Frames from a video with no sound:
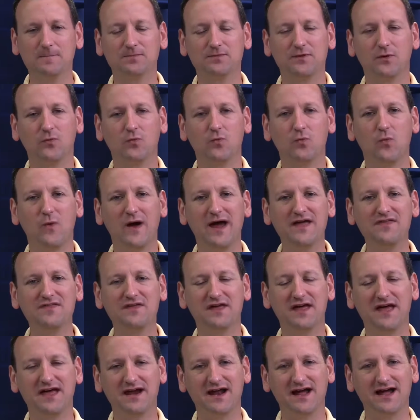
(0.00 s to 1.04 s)
the way
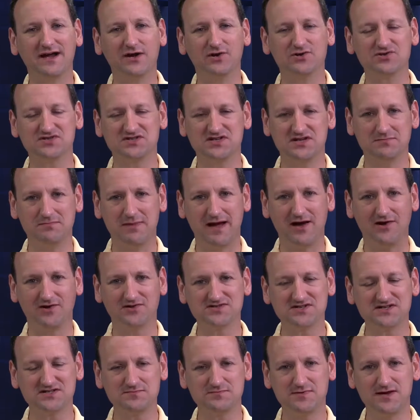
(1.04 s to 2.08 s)
that NIOC
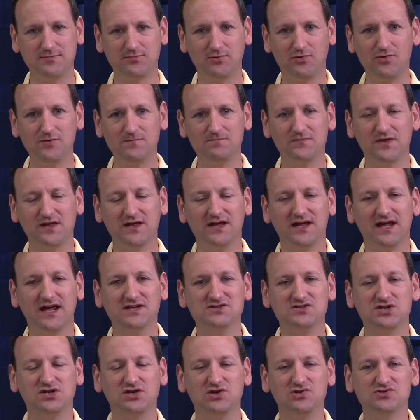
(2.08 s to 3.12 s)
balances people
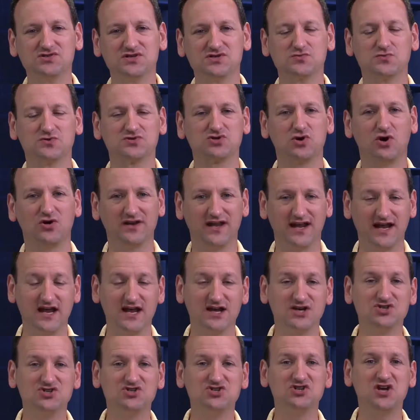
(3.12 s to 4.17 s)
is it uses what's called a
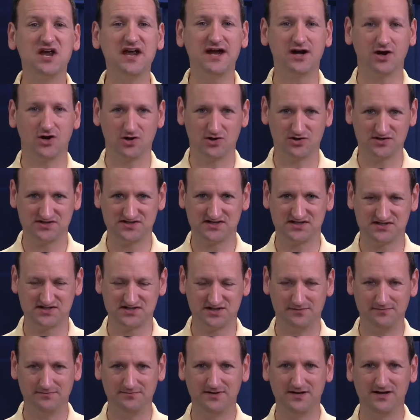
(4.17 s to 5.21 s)
share
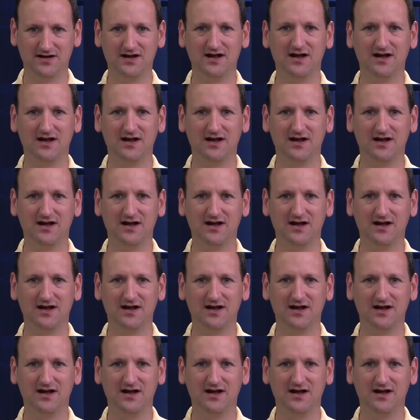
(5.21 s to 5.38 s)
system.